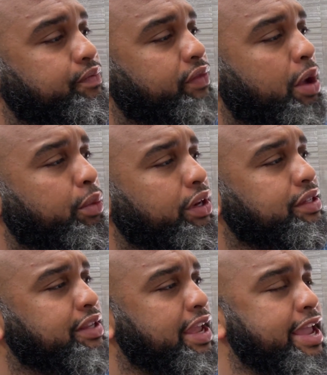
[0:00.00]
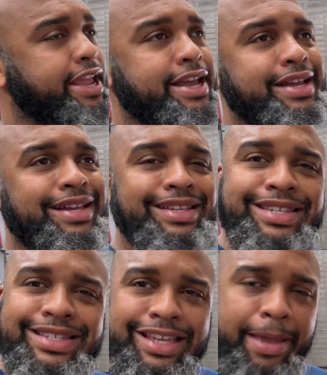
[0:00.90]
want to say
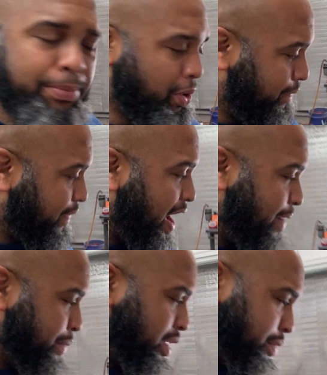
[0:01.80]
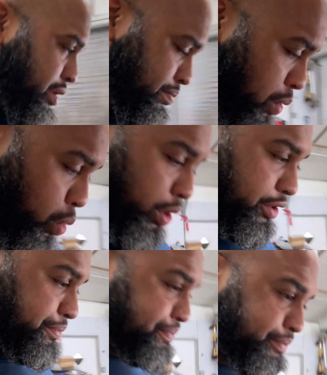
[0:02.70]
68.5 millimeter
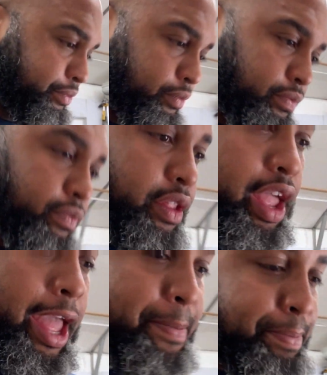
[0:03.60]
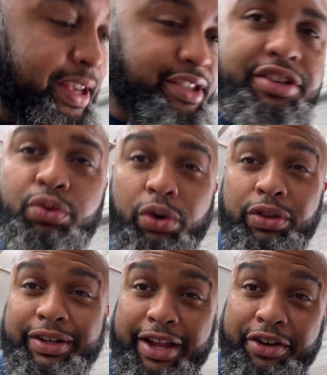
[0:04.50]
bore and piston. We're going to
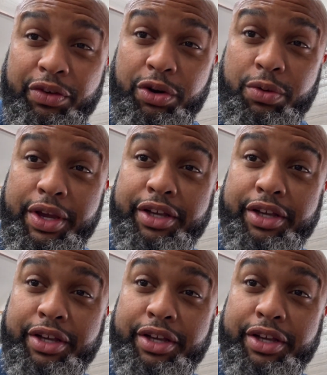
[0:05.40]
look down here real quick.